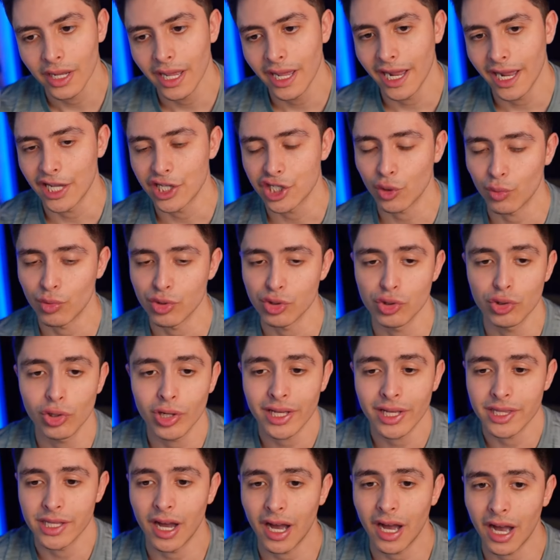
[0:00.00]
And so when you look at
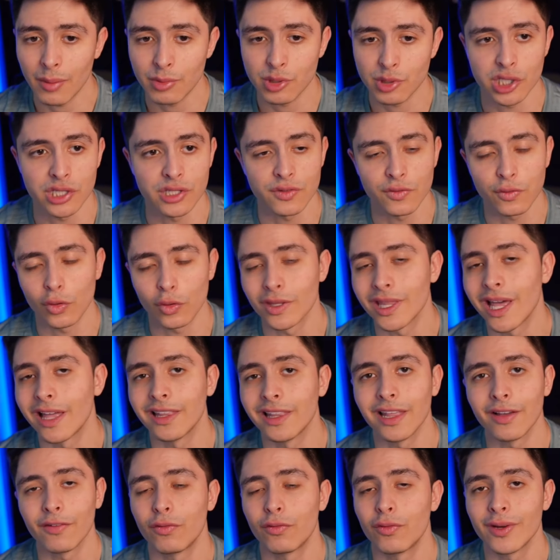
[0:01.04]
the options for that
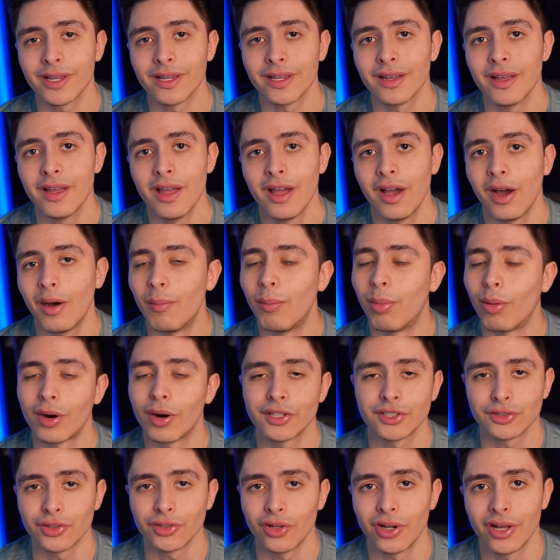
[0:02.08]
left wing,
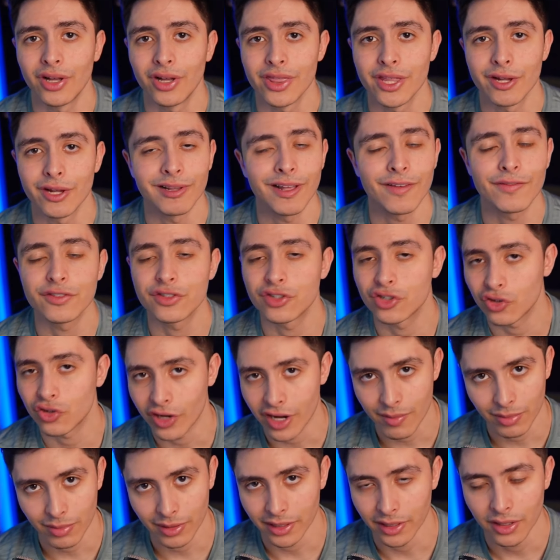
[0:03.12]
Barcelona, they're left
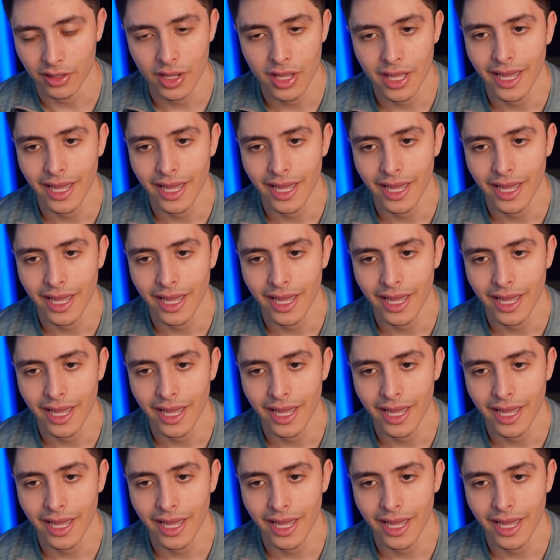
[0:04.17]
scrambling.